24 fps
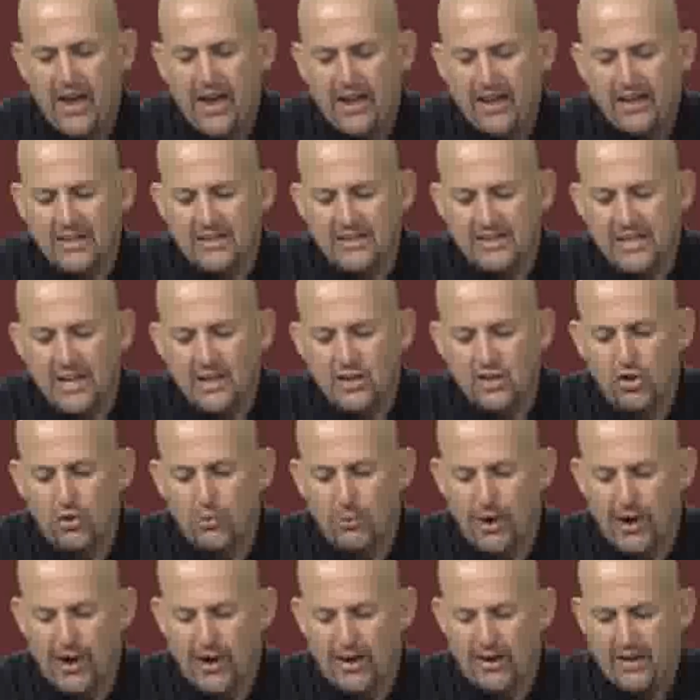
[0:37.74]
in such a
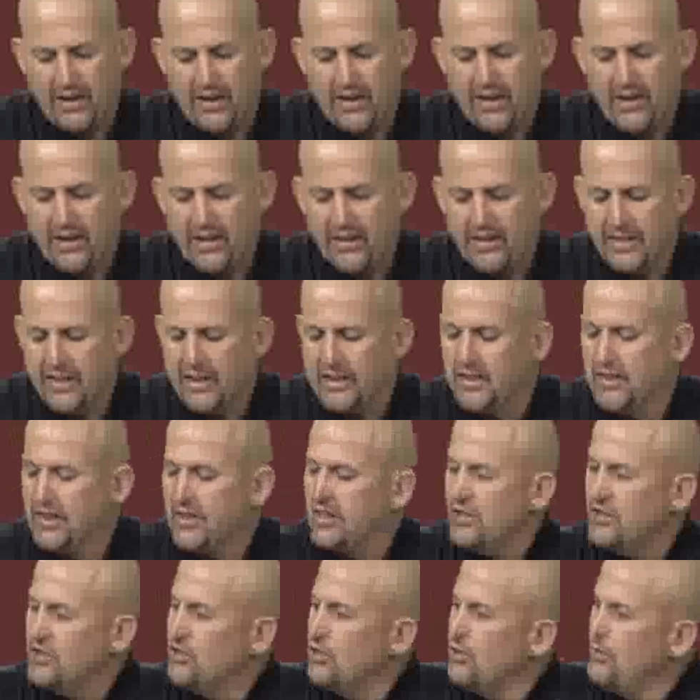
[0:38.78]
way that
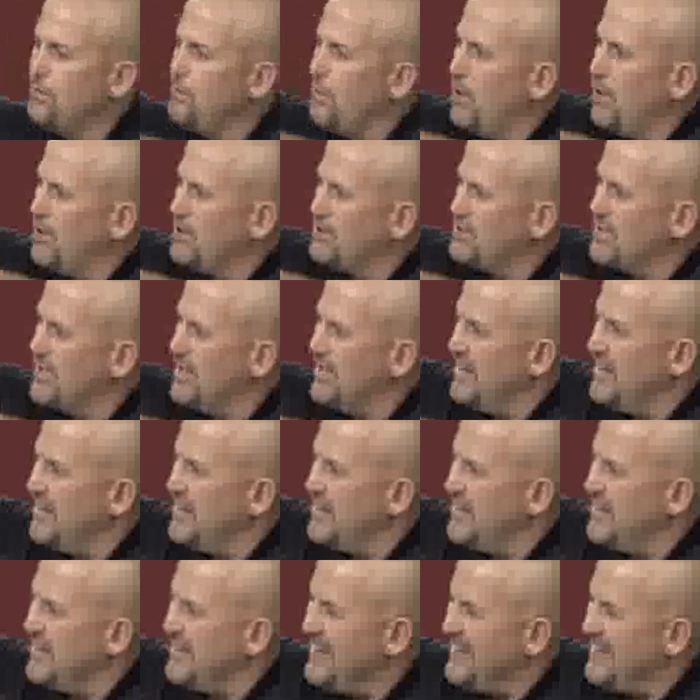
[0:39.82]
these two parts
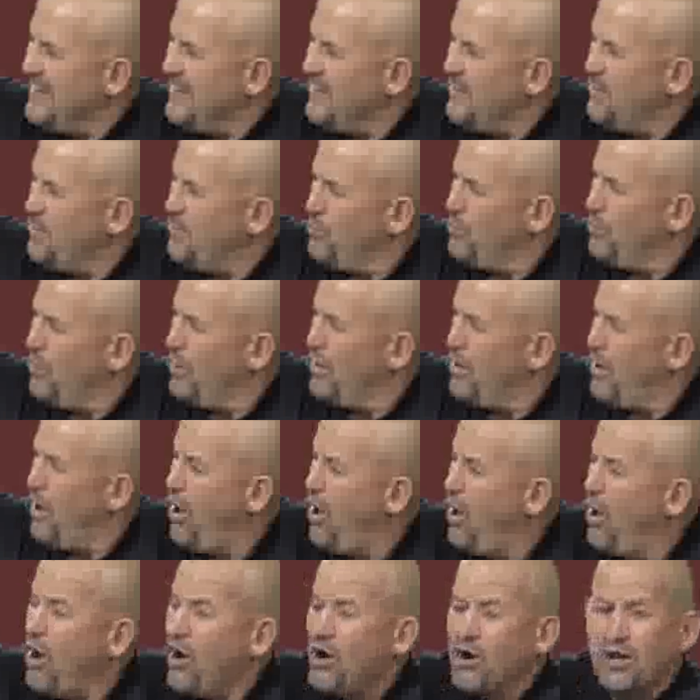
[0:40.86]
will
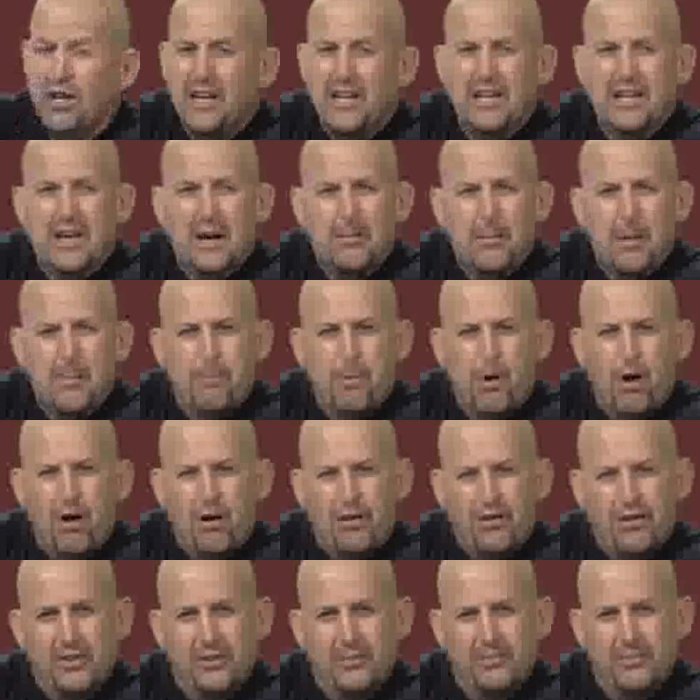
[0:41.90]
hardly come
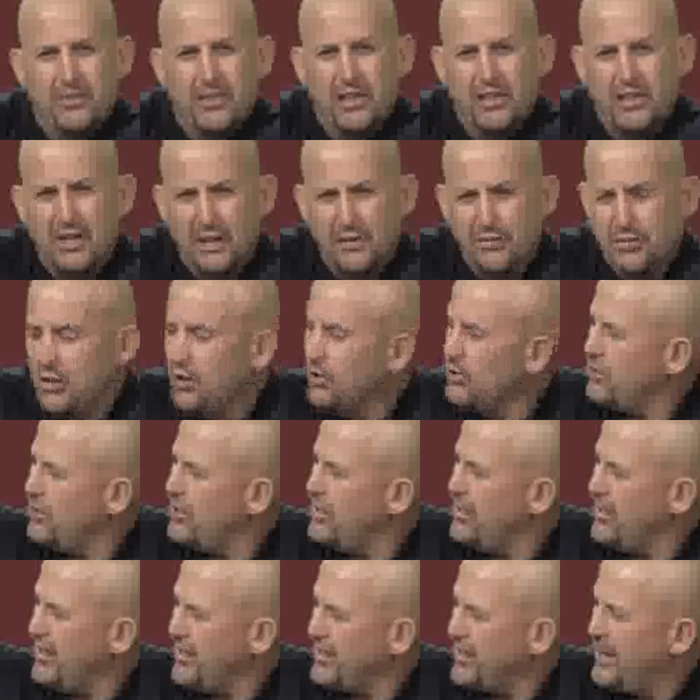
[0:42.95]
apart. That gives you a good
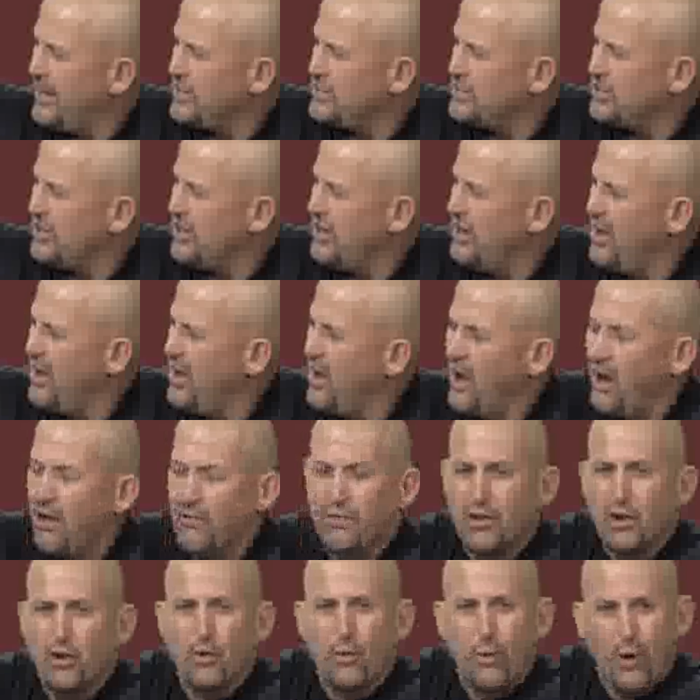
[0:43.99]
indication of
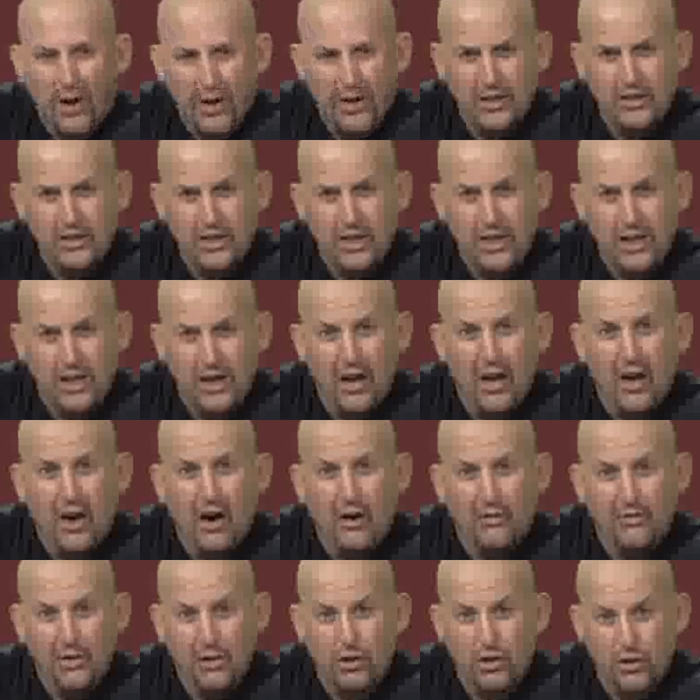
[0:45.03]
the quality
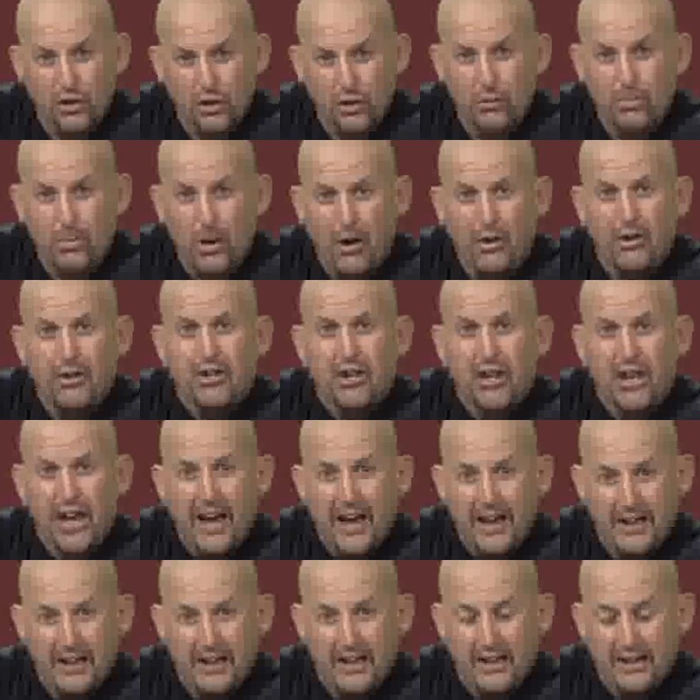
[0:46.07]
of the Q-Bond
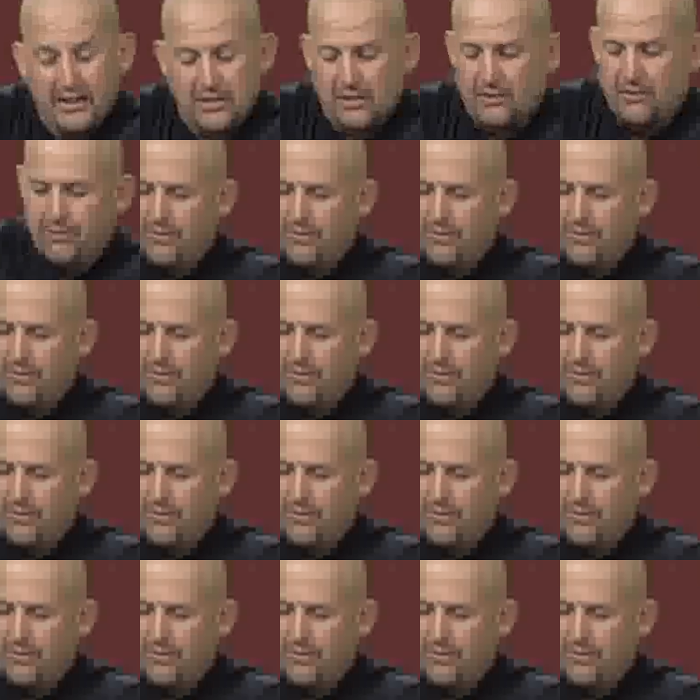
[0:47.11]
adhesive.